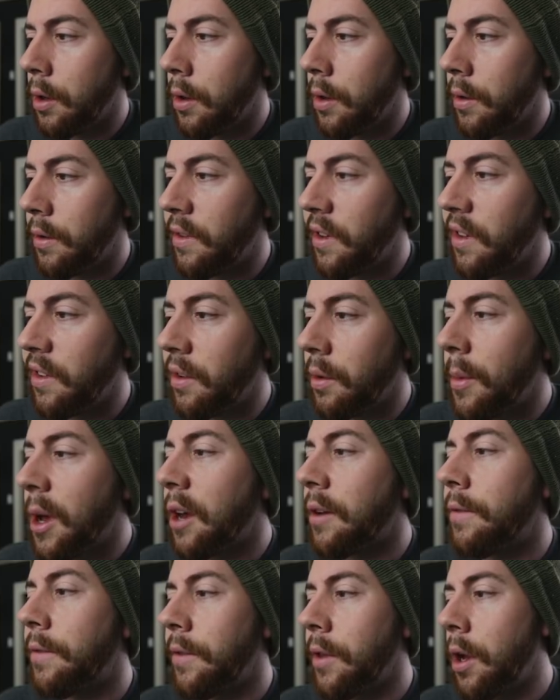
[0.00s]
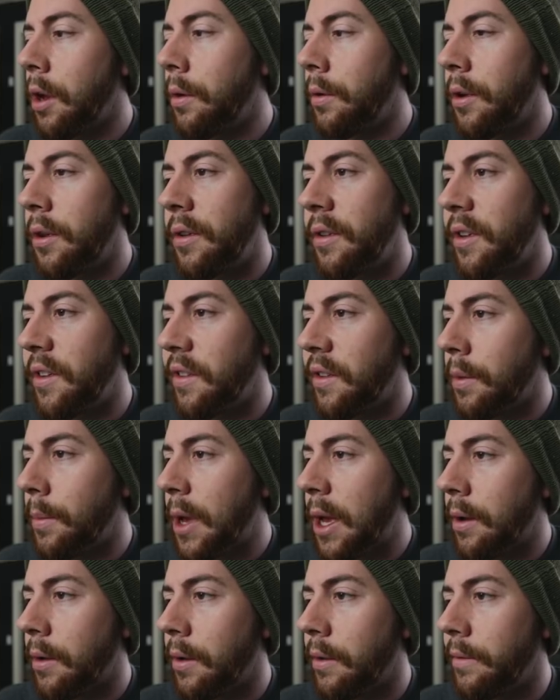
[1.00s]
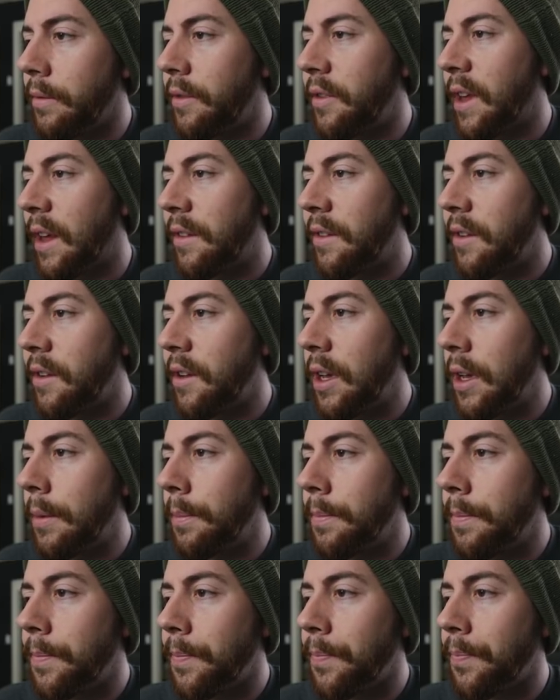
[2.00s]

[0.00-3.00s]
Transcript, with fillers: a decent amount of flow and a decent amount of density.